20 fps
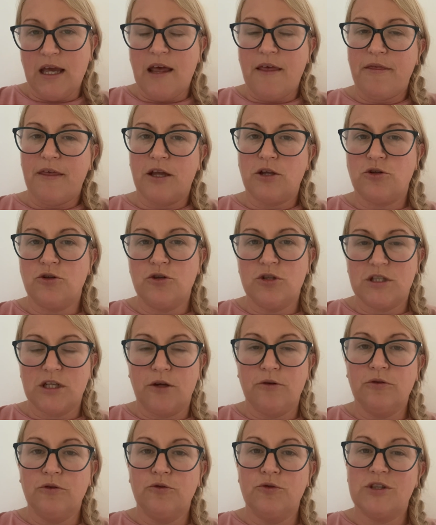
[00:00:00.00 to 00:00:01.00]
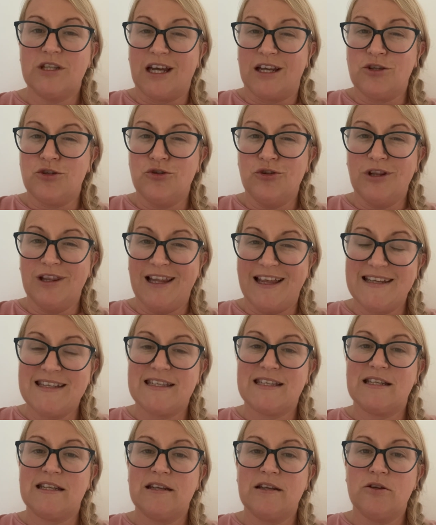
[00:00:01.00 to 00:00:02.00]
that you download and you
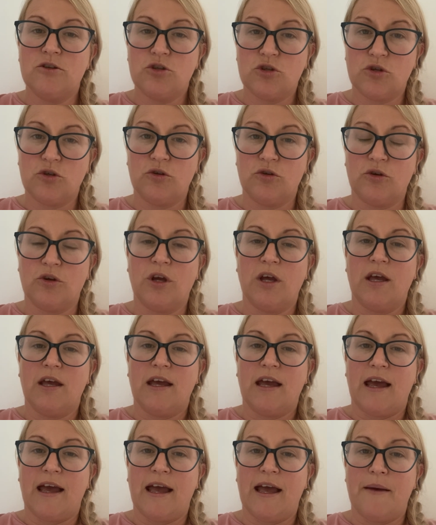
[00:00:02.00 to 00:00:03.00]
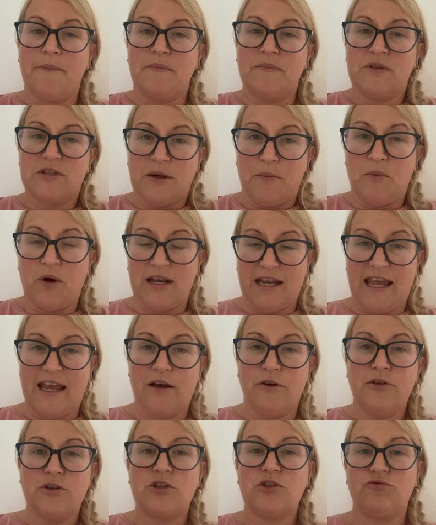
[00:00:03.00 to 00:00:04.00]
listen to someone
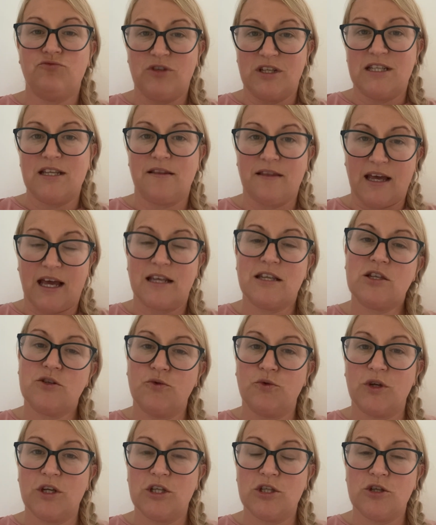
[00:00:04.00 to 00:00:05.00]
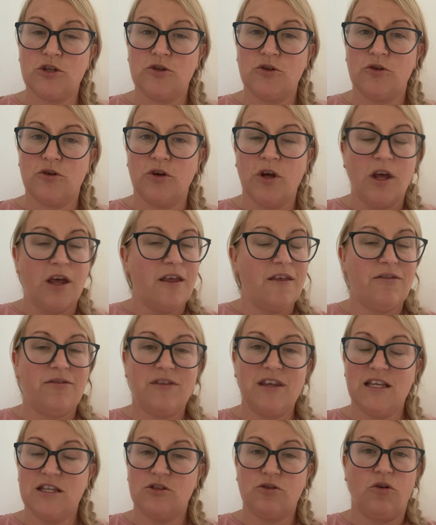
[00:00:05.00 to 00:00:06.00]
else reading that story to you.
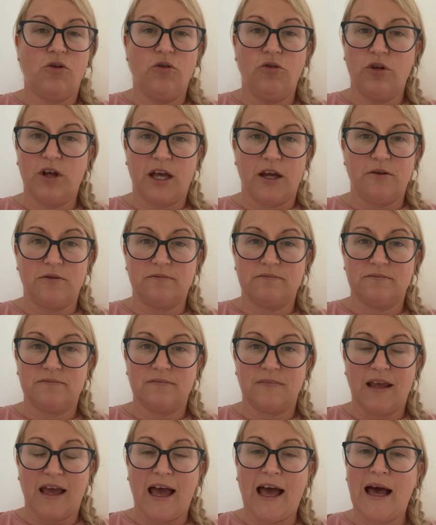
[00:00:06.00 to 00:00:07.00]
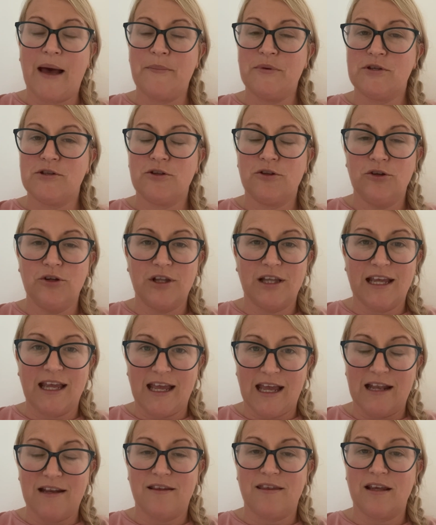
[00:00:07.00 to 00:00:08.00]
These all count. Absolutely
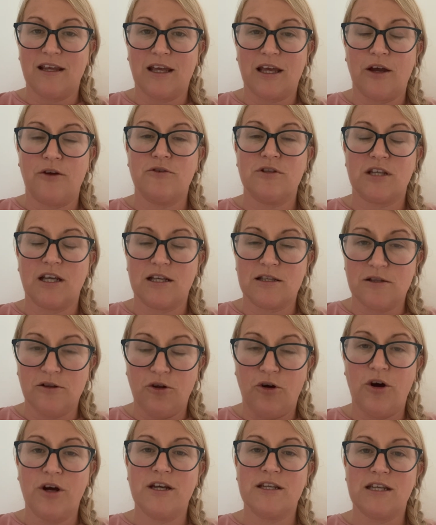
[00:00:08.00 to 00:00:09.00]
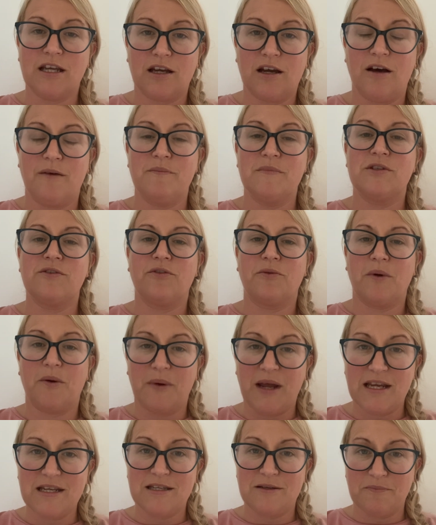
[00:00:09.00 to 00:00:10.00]
anything counts. As long as it comes from a
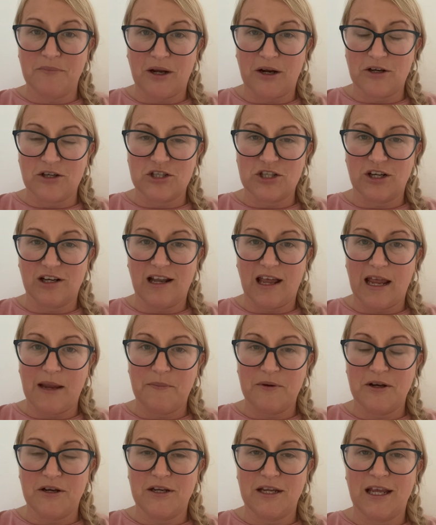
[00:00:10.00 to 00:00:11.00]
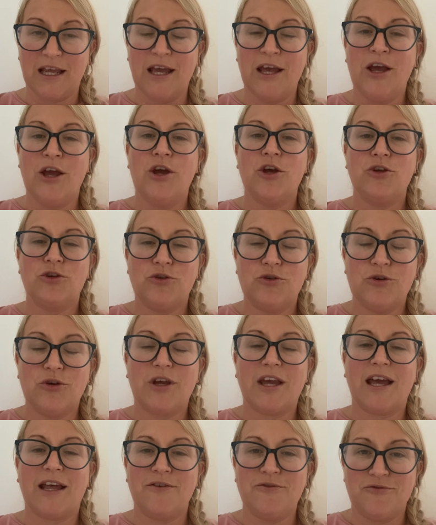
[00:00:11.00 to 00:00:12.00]
Western Bartonshire library, you
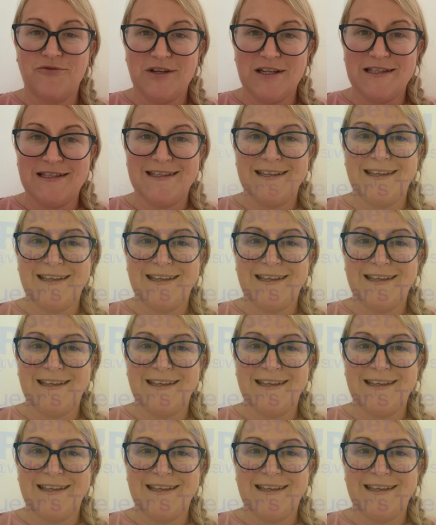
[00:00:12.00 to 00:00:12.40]
can read.